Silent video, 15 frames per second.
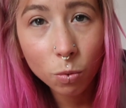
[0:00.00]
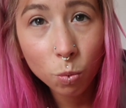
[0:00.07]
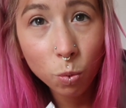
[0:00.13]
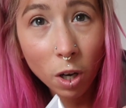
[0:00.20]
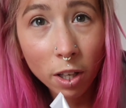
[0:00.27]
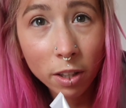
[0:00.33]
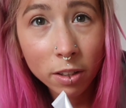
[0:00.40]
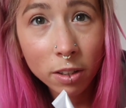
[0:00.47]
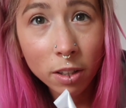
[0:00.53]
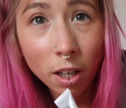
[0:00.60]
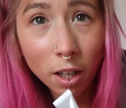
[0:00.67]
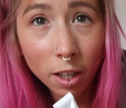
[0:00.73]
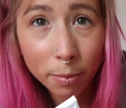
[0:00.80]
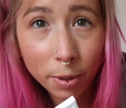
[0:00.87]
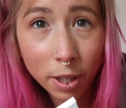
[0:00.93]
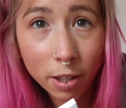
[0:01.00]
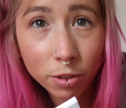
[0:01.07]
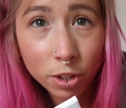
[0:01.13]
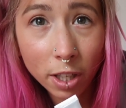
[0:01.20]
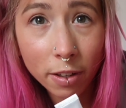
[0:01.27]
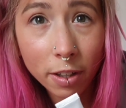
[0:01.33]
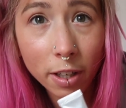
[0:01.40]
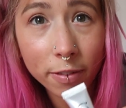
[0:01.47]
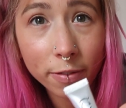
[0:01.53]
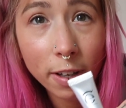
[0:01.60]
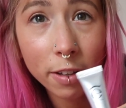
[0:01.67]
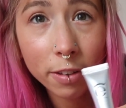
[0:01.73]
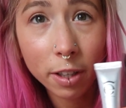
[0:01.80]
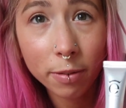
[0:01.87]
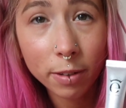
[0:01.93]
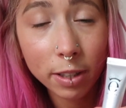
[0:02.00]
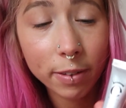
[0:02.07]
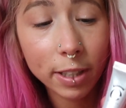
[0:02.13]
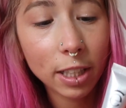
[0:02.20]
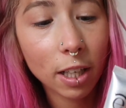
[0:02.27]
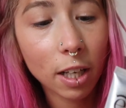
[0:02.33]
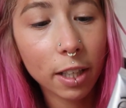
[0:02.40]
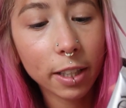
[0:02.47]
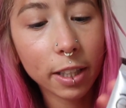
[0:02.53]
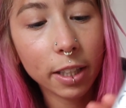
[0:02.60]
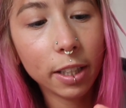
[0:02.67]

One eyebrow gel that I found that I really like